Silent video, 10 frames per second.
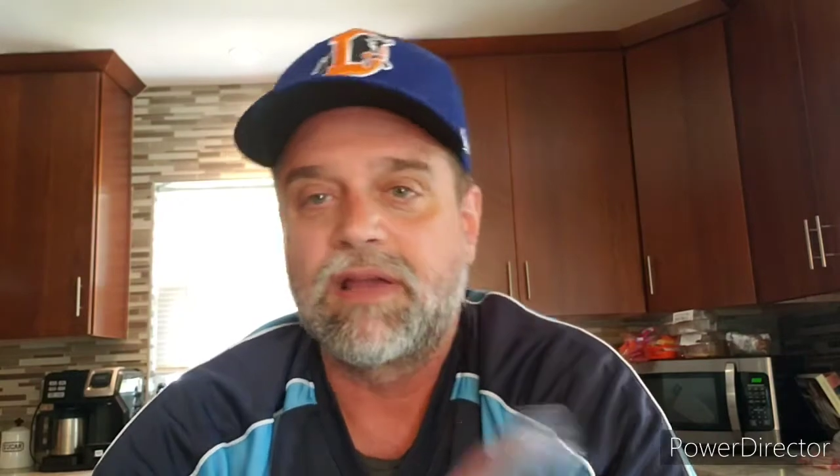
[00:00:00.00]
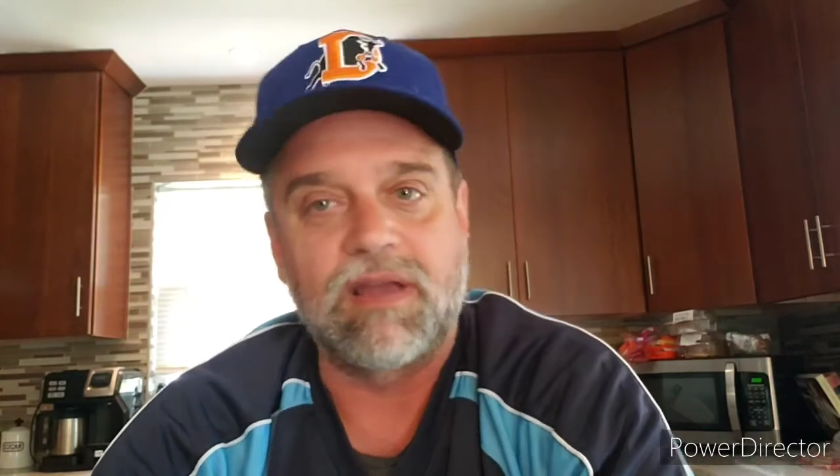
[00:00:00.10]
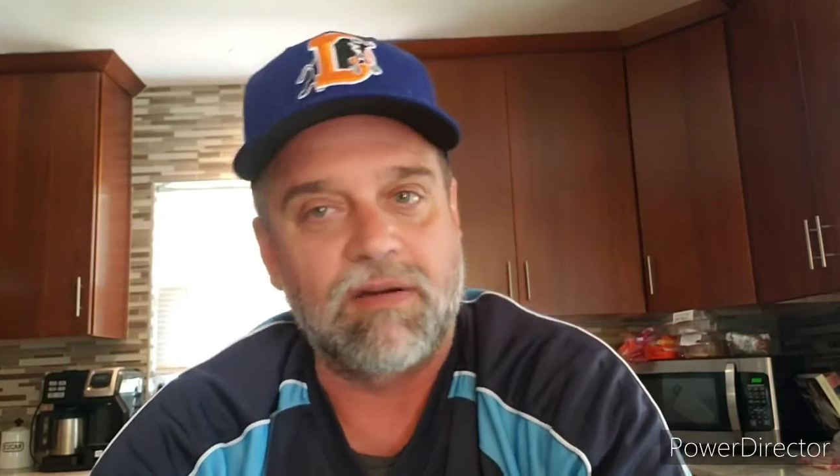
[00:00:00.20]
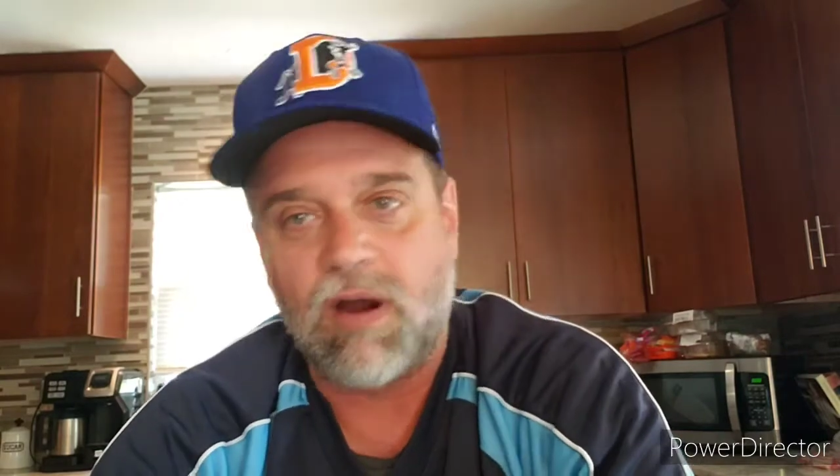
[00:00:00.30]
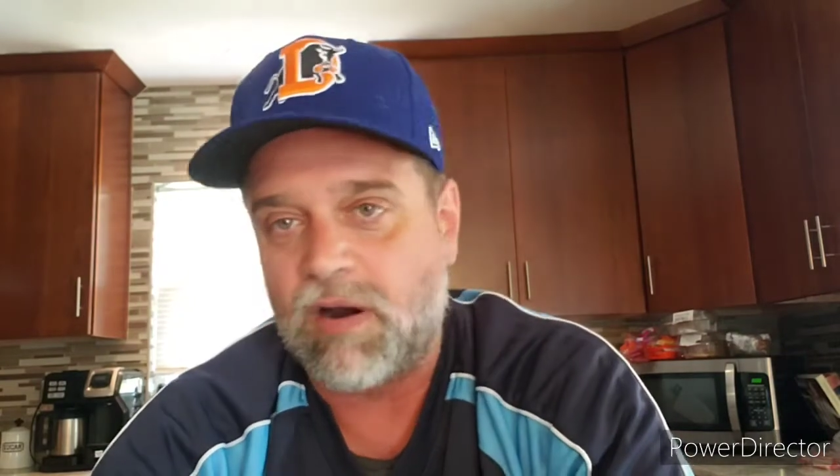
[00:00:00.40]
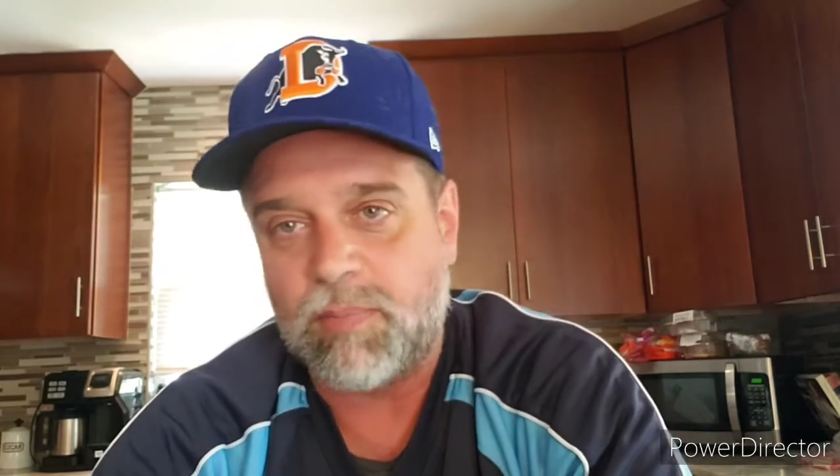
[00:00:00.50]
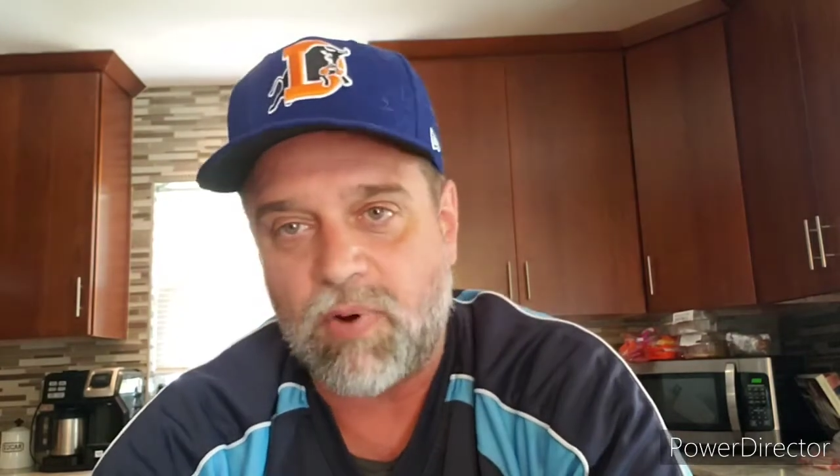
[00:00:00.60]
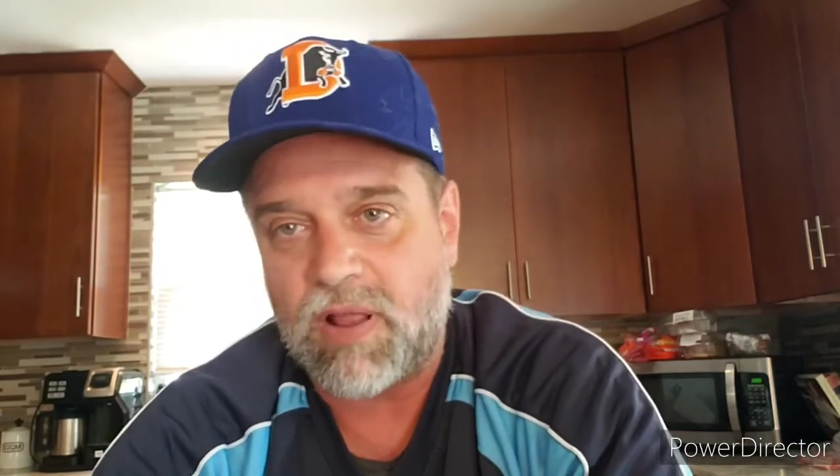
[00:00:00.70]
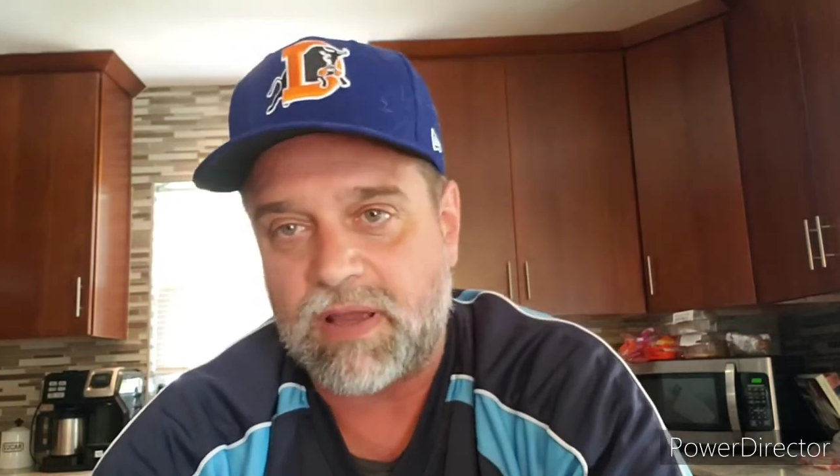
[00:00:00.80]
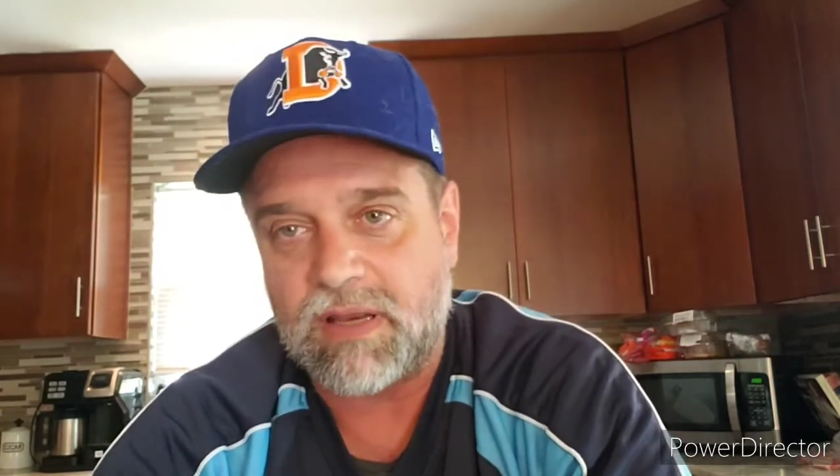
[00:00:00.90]
You already
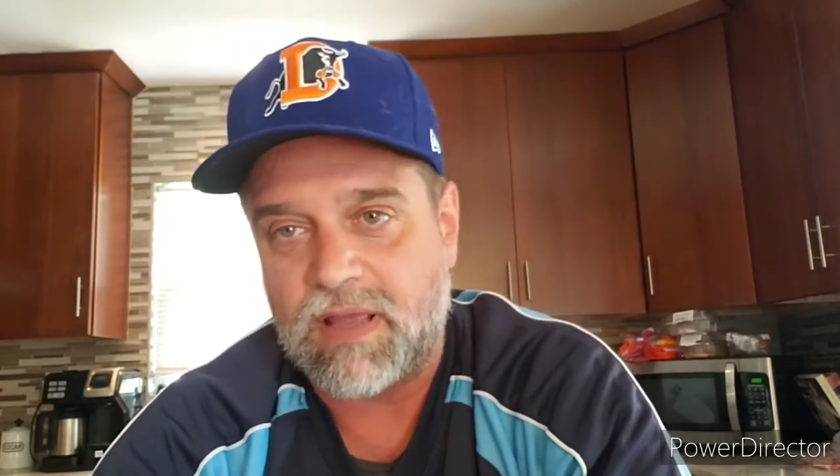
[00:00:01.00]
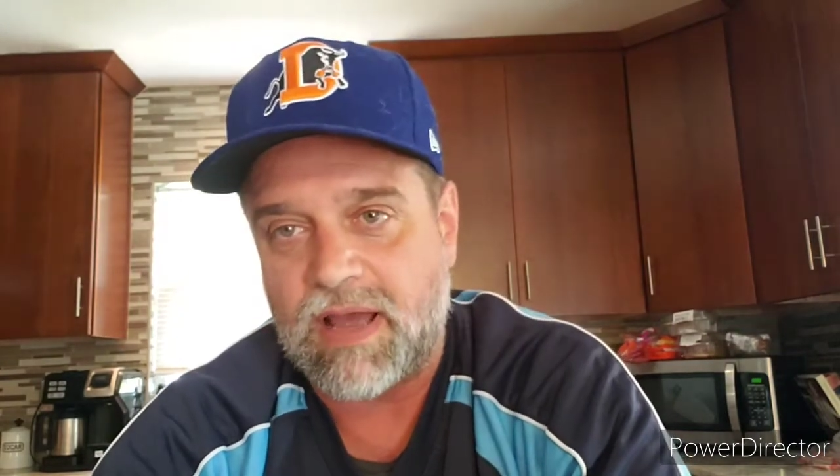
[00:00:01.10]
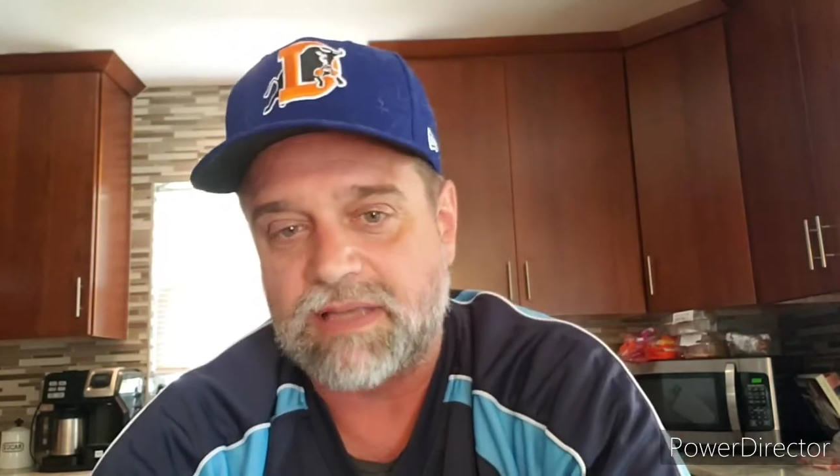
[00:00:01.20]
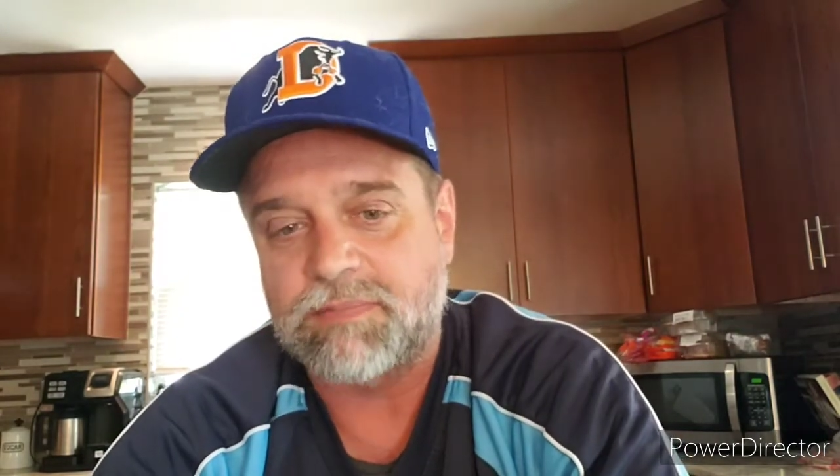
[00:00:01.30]
probably could guess,